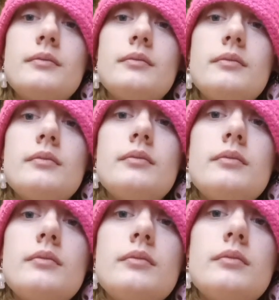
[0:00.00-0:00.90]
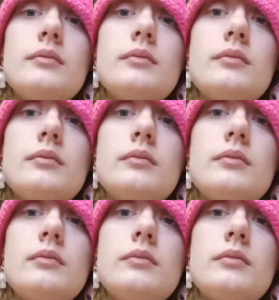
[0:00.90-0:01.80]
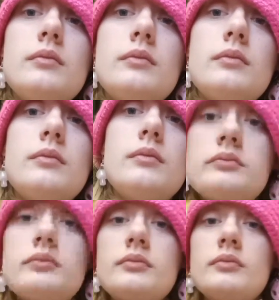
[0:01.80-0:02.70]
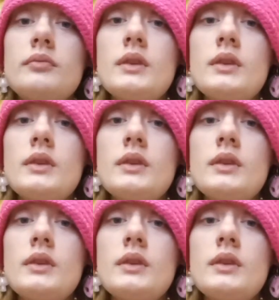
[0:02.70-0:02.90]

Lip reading: No one is speaking in this clip.